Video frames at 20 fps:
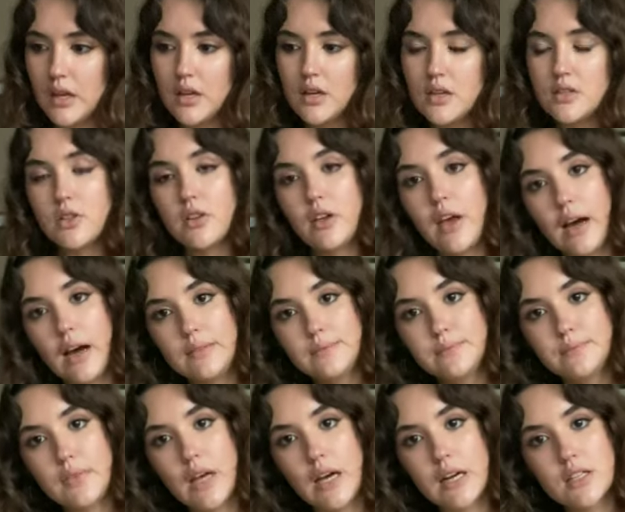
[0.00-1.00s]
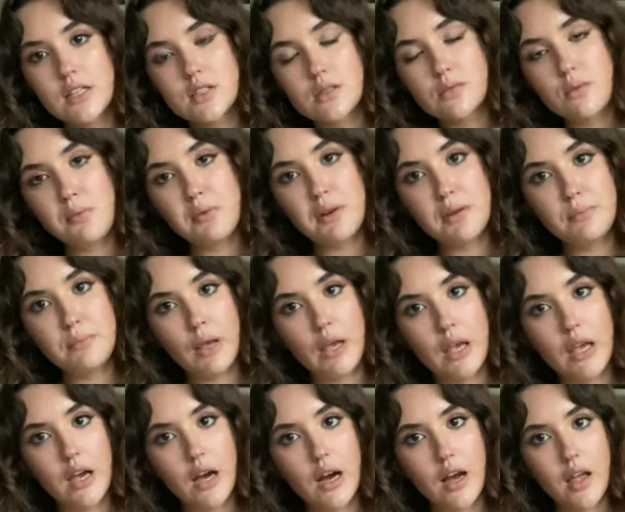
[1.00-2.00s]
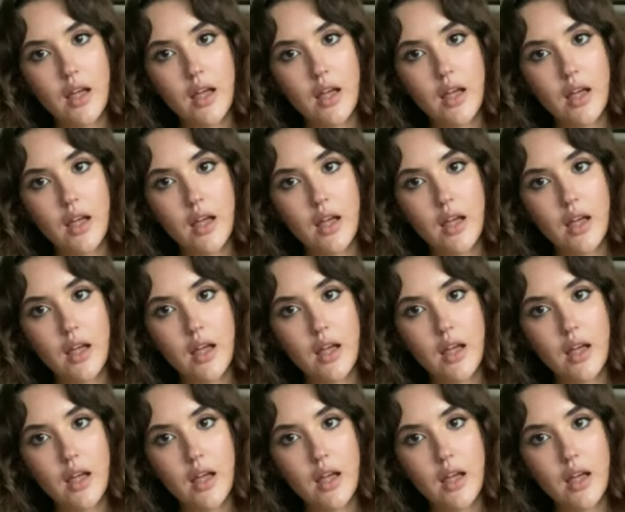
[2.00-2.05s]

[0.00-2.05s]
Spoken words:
So yeah, that is The Woman in Me.